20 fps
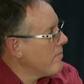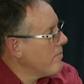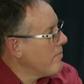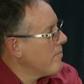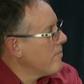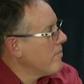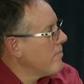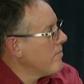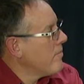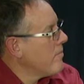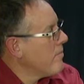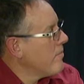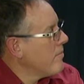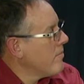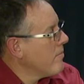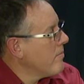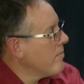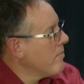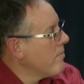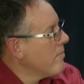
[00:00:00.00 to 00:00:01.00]

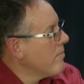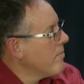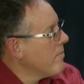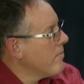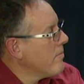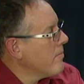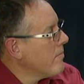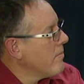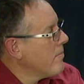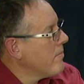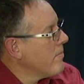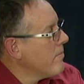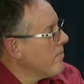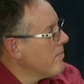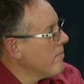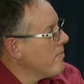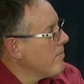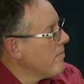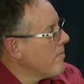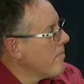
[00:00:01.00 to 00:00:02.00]

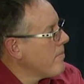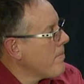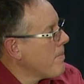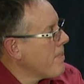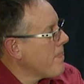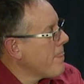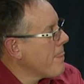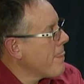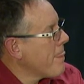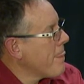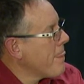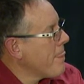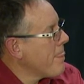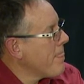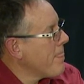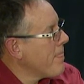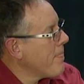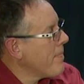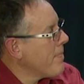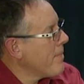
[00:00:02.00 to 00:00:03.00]

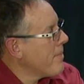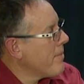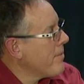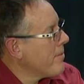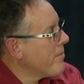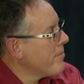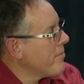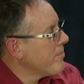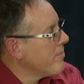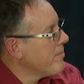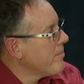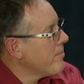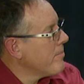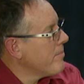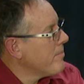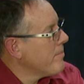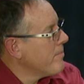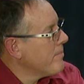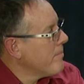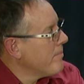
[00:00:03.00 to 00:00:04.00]

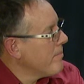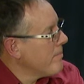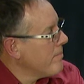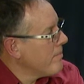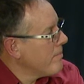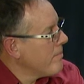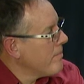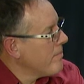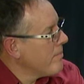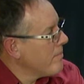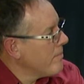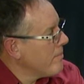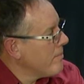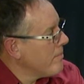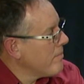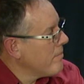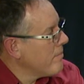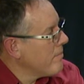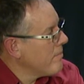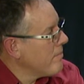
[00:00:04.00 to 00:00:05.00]

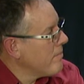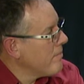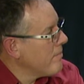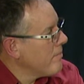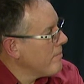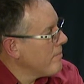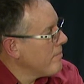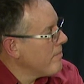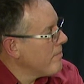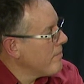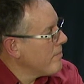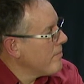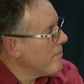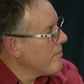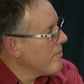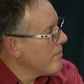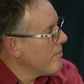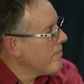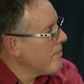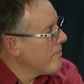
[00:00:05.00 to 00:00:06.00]

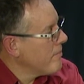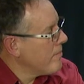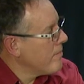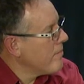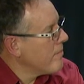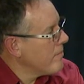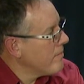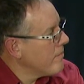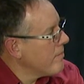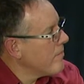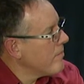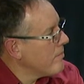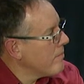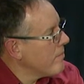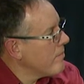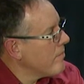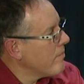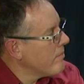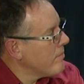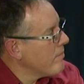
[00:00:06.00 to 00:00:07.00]

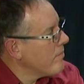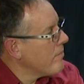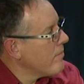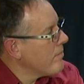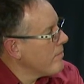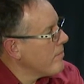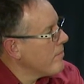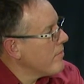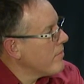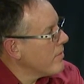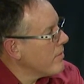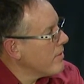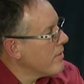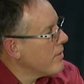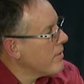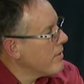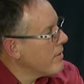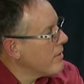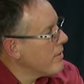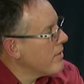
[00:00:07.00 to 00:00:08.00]
(not speaking)